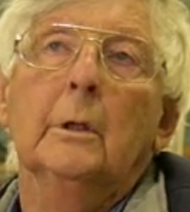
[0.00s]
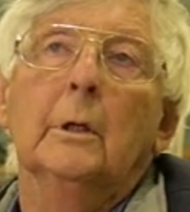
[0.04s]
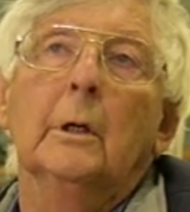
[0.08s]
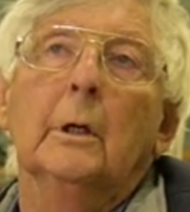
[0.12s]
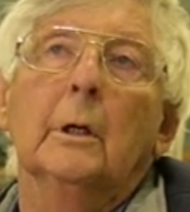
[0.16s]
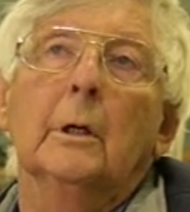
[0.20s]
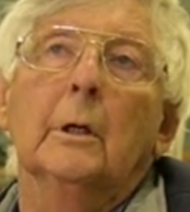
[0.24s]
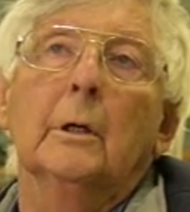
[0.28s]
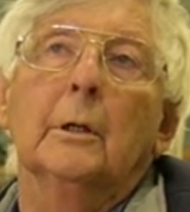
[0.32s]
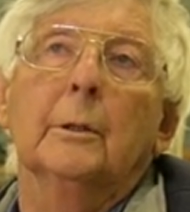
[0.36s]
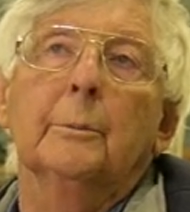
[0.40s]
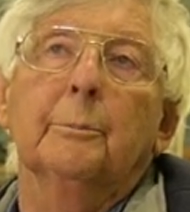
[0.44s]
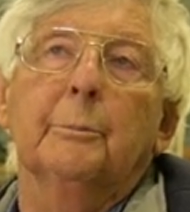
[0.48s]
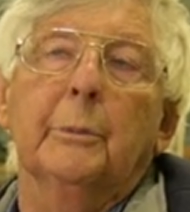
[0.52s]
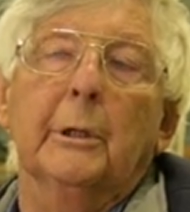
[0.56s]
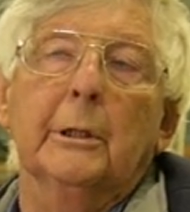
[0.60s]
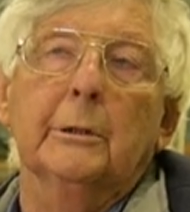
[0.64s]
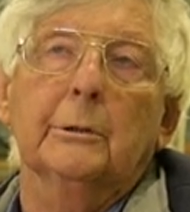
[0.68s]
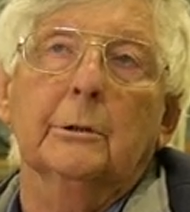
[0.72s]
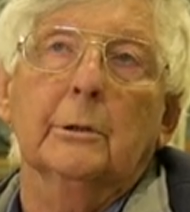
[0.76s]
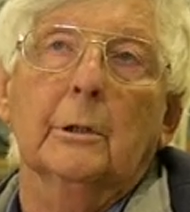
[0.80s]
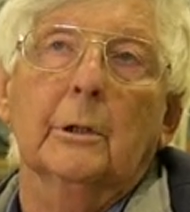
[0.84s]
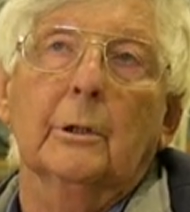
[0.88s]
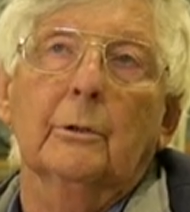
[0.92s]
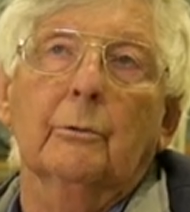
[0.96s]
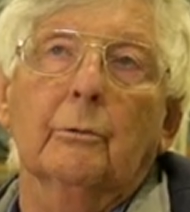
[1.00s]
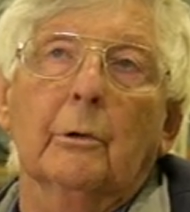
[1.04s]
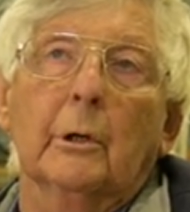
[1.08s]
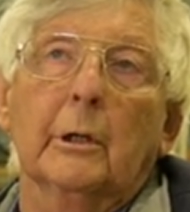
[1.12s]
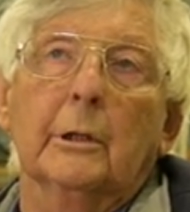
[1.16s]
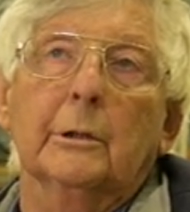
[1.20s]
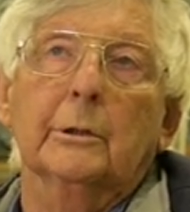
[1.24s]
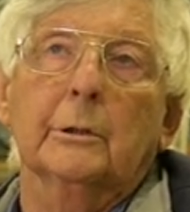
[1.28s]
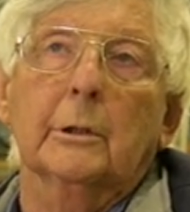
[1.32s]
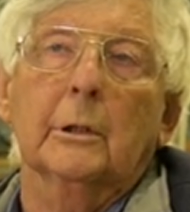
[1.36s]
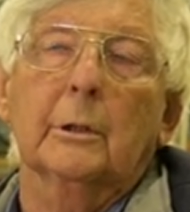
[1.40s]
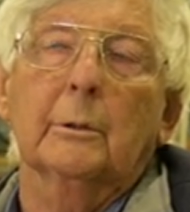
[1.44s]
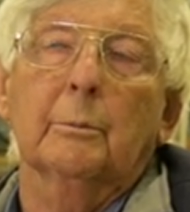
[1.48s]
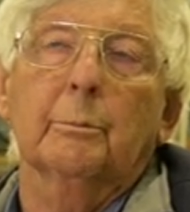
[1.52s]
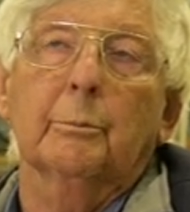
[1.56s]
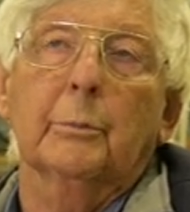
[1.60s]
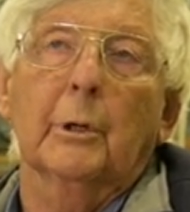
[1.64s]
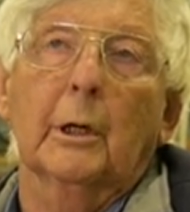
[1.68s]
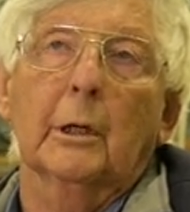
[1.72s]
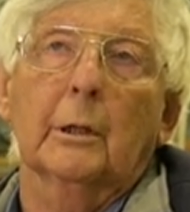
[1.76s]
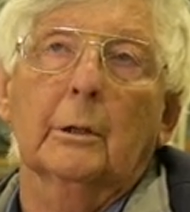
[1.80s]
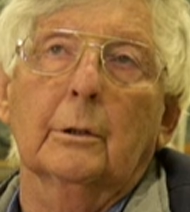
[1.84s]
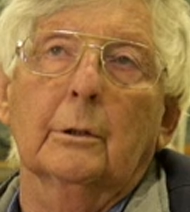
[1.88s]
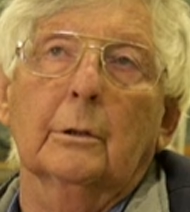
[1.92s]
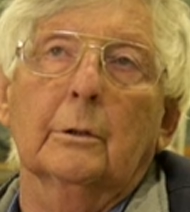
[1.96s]
Penske racing,
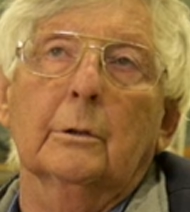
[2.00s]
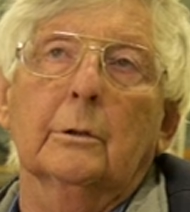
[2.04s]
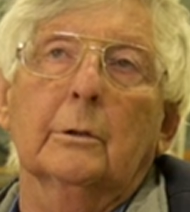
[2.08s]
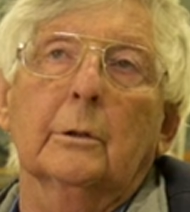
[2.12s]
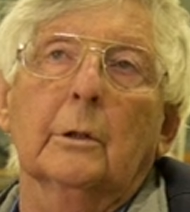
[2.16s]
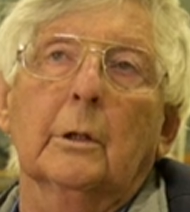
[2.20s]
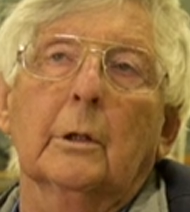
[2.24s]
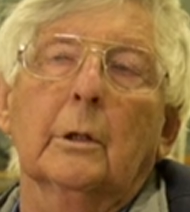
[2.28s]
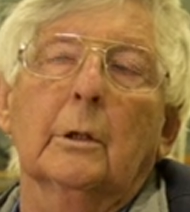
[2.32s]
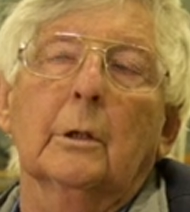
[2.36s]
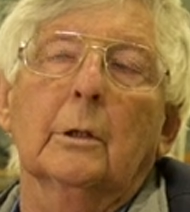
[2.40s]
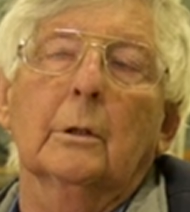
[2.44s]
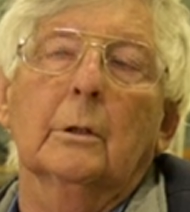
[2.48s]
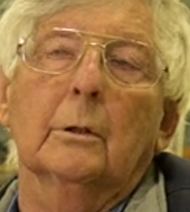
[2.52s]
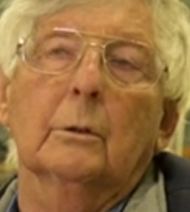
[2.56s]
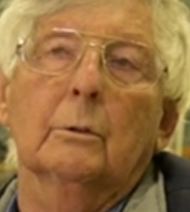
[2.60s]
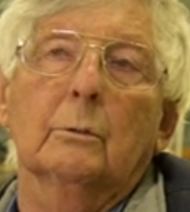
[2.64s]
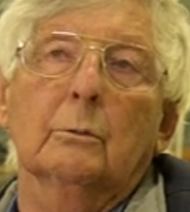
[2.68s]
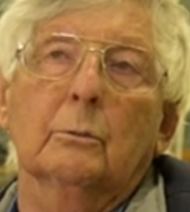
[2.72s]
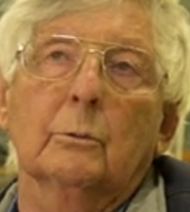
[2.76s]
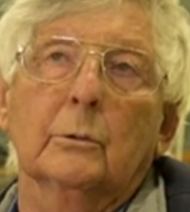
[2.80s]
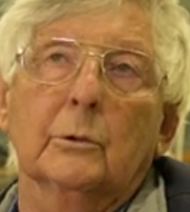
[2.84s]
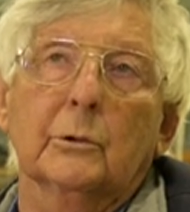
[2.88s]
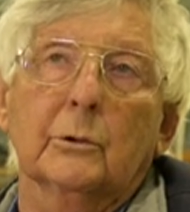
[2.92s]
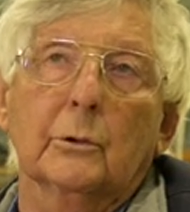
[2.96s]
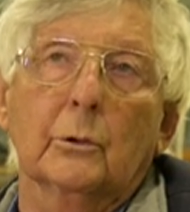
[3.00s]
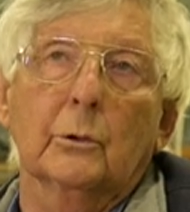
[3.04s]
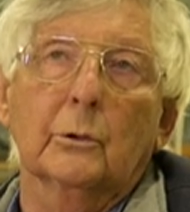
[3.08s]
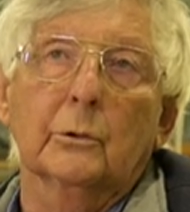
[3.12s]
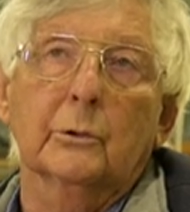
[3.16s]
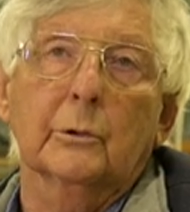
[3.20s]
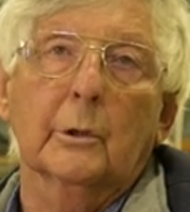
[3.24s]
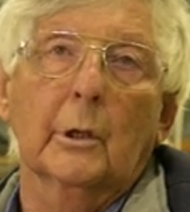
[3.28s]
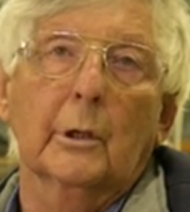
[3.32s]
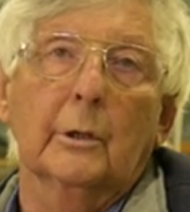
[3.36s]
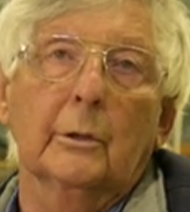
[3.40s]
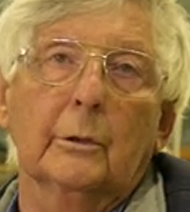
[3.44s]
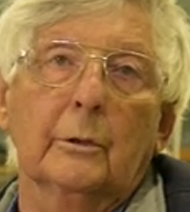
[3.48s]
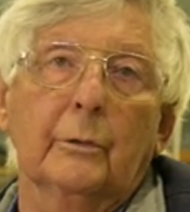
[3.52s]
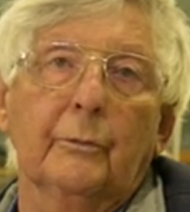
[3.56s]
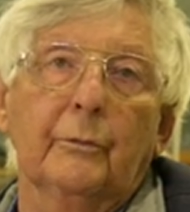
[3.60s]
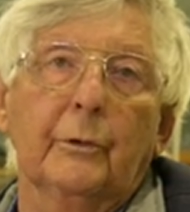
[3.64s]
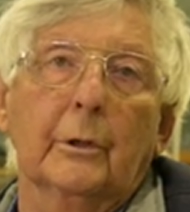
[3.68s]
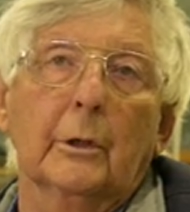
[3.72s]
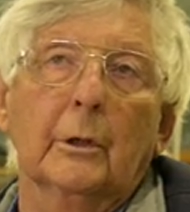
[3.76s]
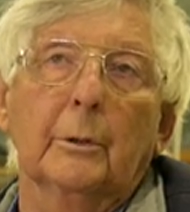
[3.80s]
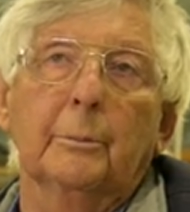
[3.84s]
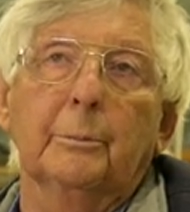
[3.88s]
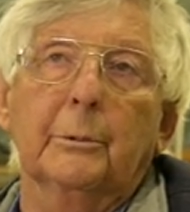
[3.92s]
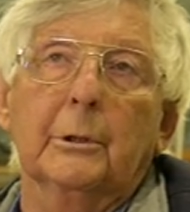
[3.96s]
but was also
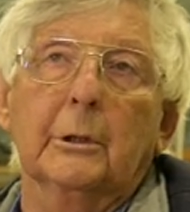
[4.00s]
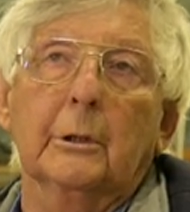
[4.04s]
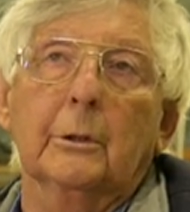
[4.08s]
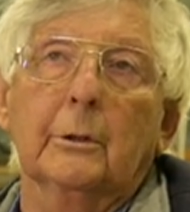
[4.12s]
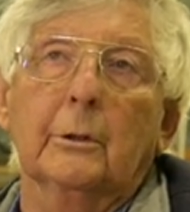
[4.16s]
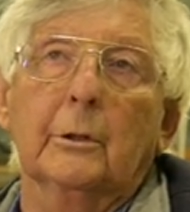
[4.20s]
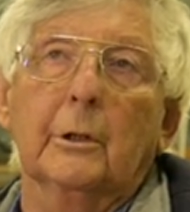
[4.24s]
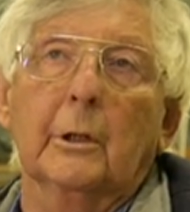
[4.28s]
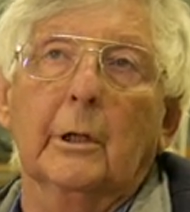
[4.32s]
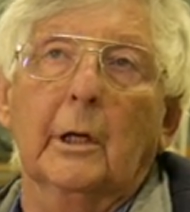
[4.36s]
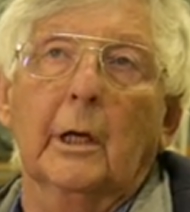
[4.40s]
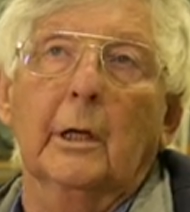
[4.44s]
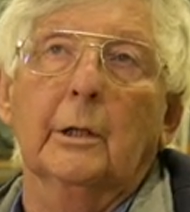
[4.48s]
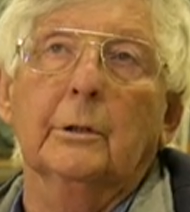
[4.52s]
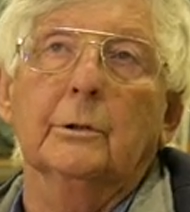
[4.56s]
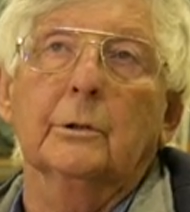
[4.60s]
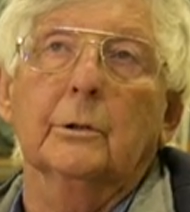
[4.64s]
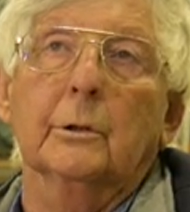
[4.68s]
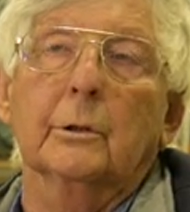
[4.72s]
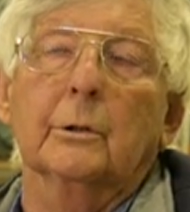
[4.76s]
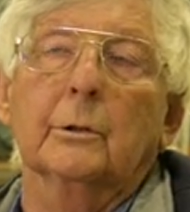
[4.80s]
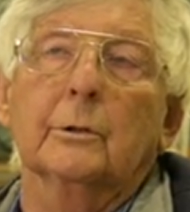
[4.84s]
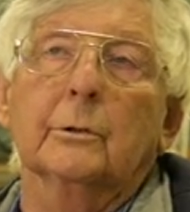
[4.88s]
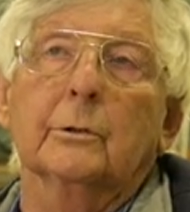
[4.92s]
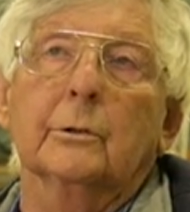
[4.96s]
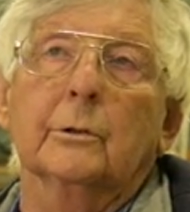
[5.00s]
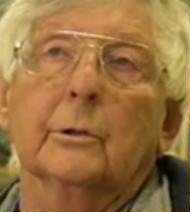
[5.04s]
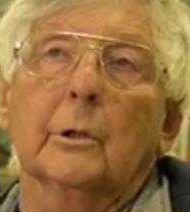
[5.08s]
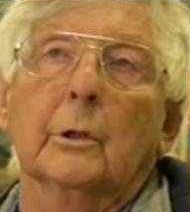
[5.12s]
developing the engine.